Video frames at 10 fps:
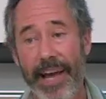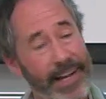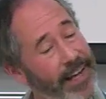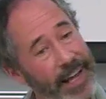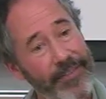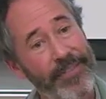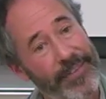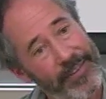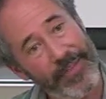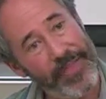And
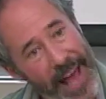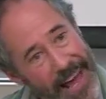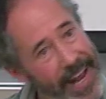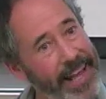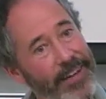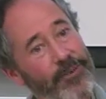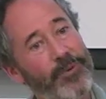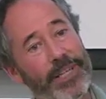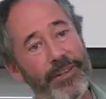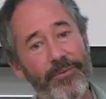that angle
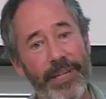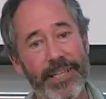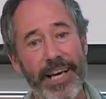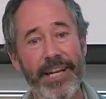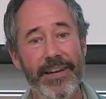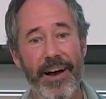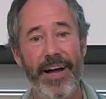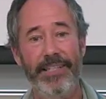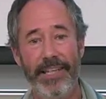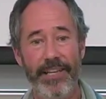we tend
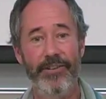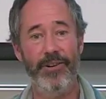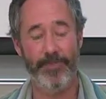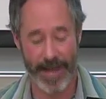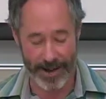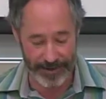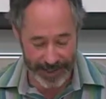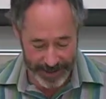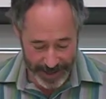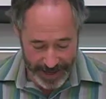not to hear about.
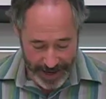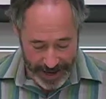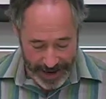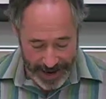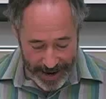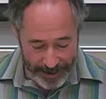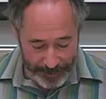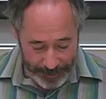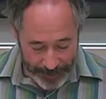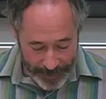
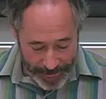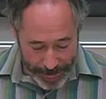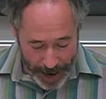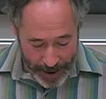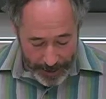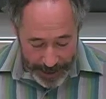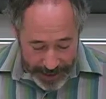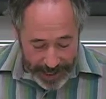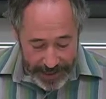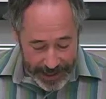But
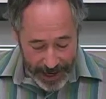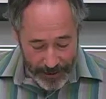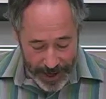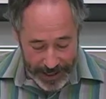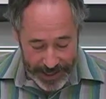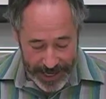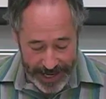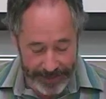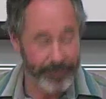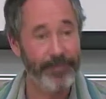secondly, I want to
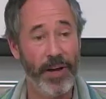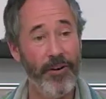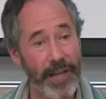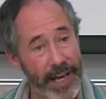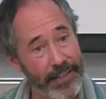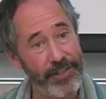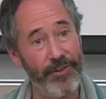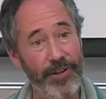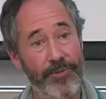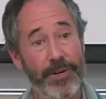say, okay,
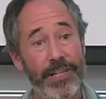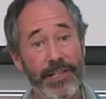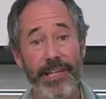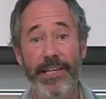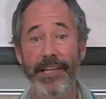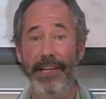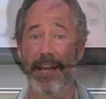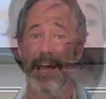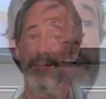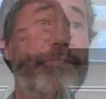so they're risky
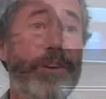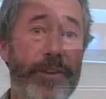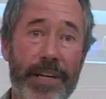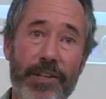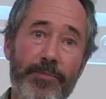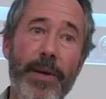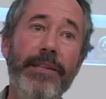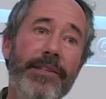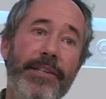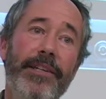and they're
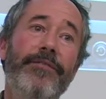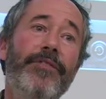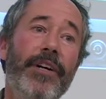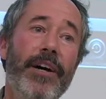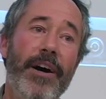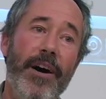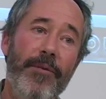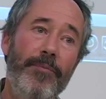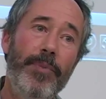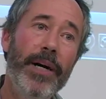expensive,
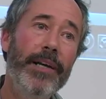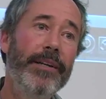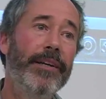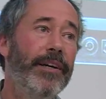but